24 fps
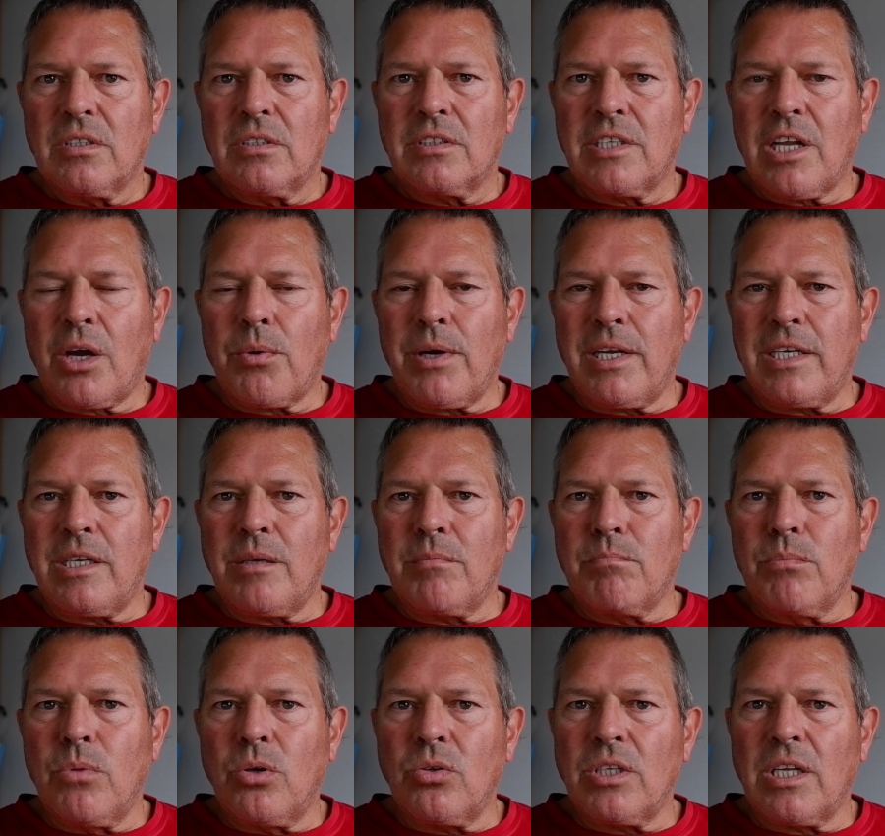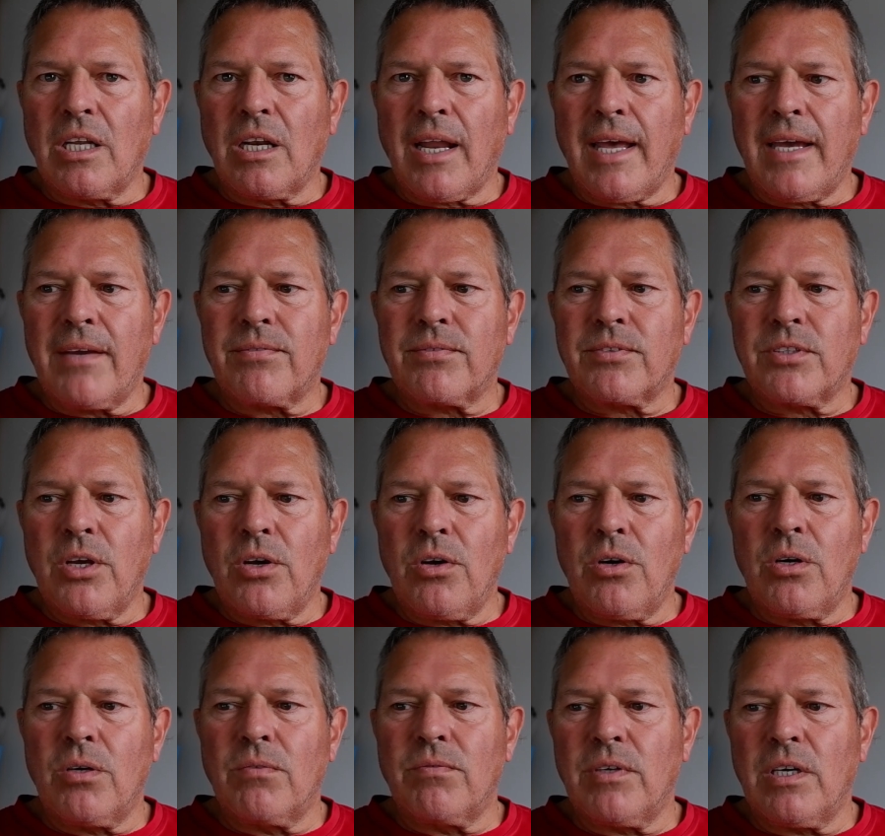Now any money left
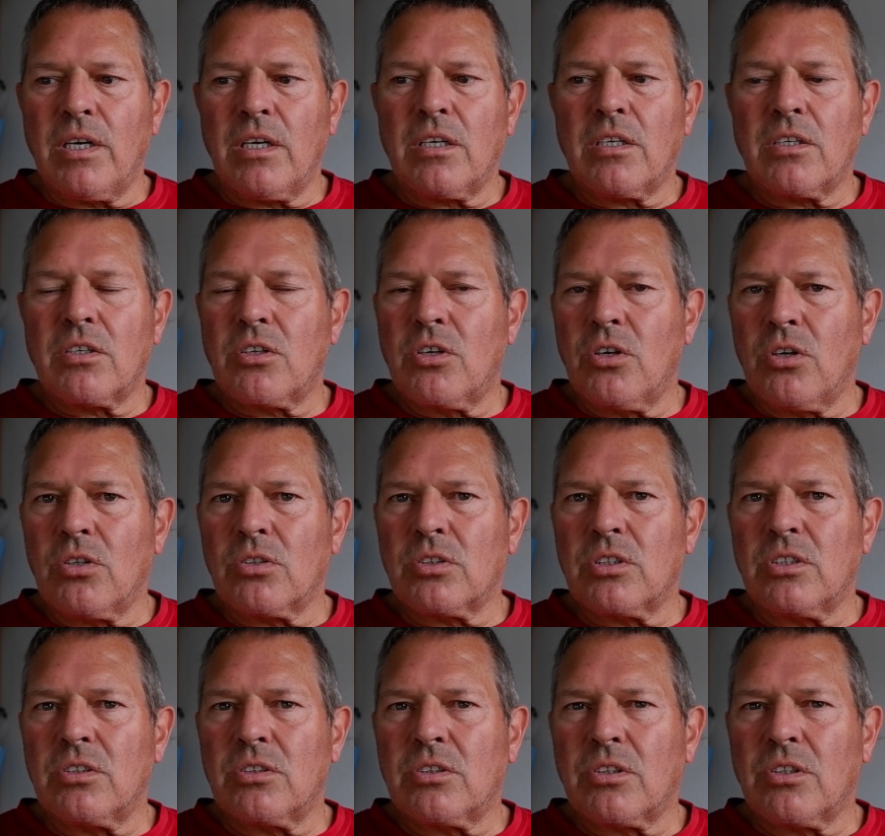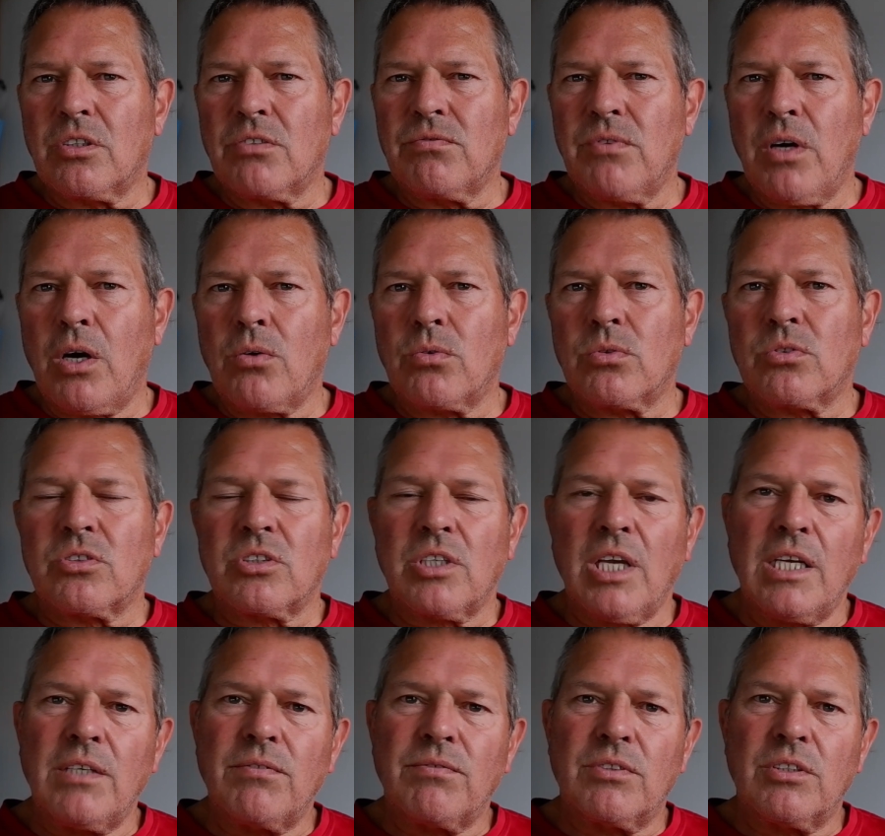over goes into the Road
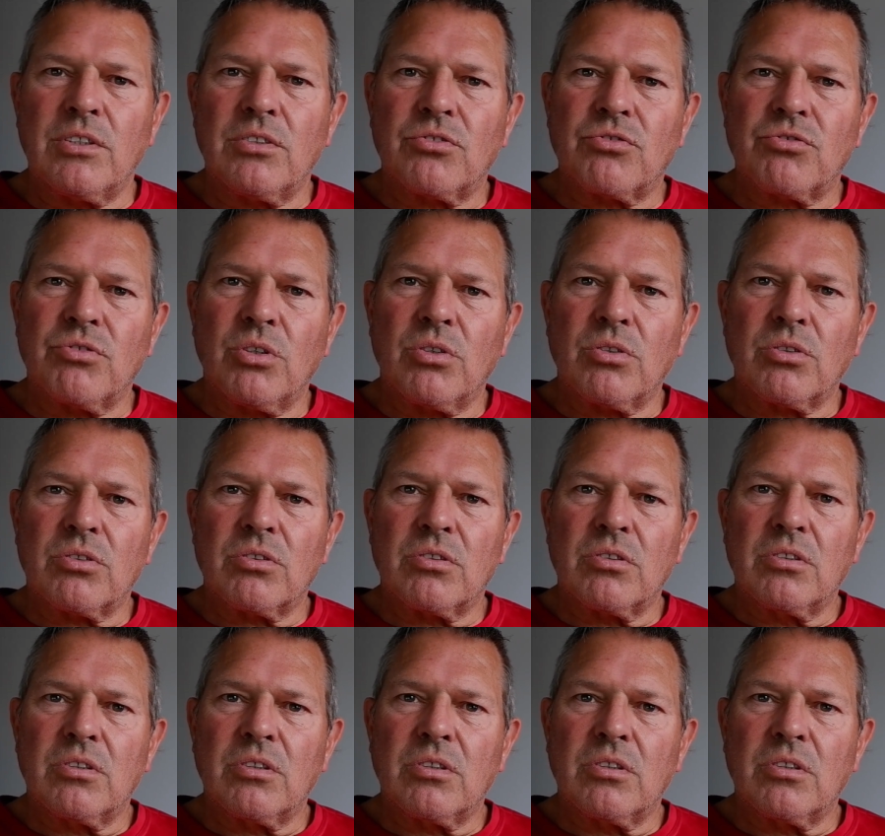Safety Trust,